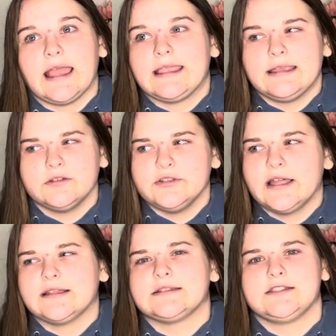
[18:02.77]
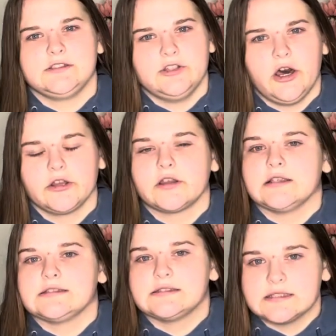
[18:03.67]
can't do that. That's his daughter,
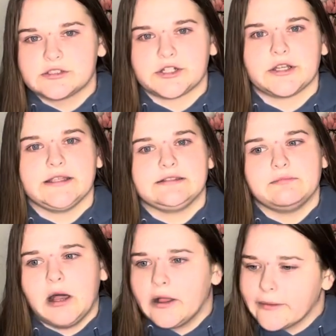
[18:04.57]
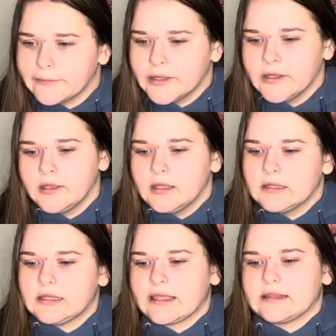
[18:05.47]
his sister, his mom.
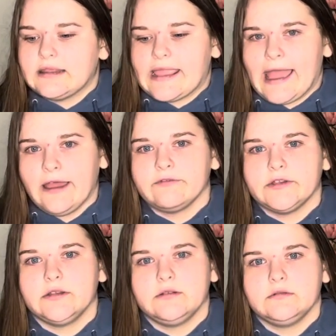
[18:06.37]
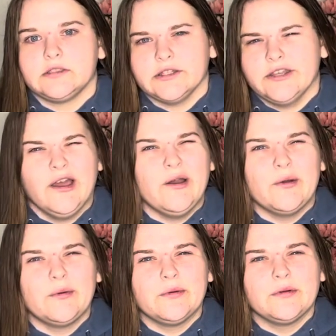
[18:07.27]
Like, they have to
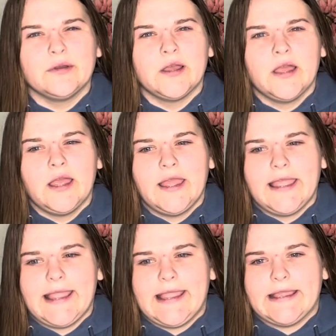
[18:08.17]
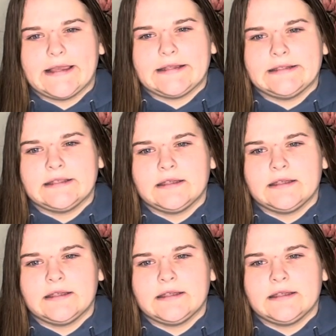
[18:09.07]
know. And